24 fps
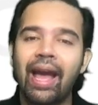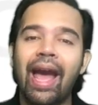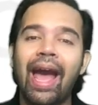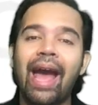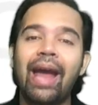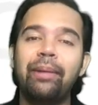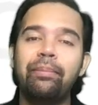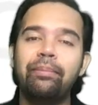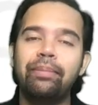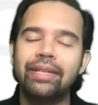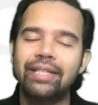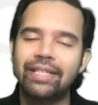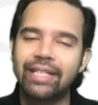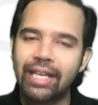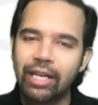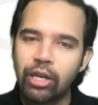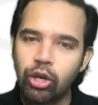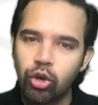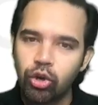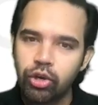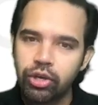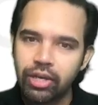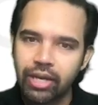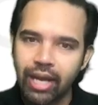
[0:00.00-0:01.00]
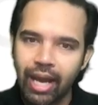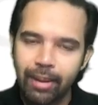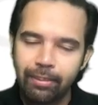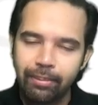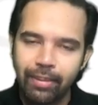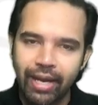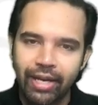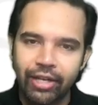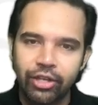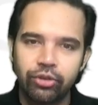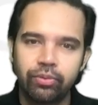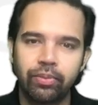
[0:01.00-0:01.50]
and missing good time
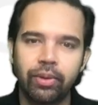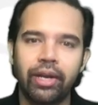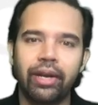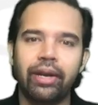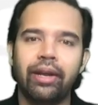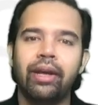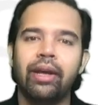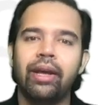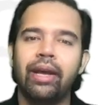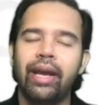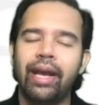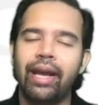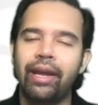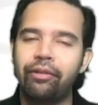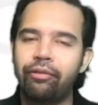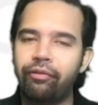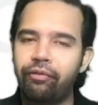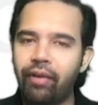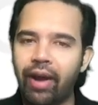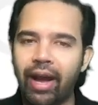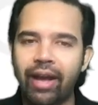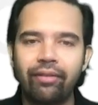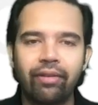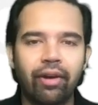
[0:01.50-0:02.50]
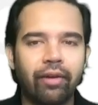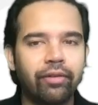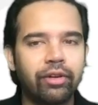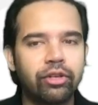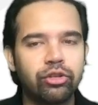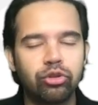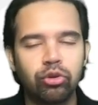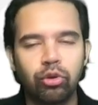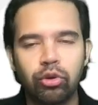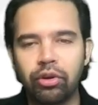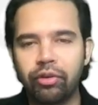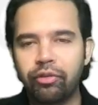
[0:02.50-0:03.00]
management in five hours
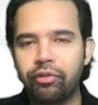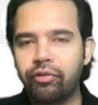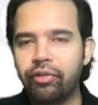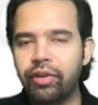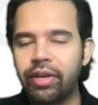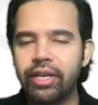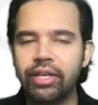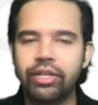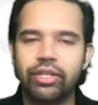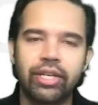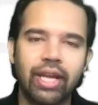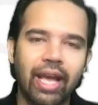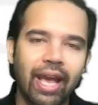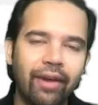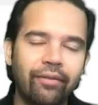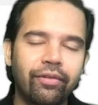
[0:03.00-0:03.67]
you could have finished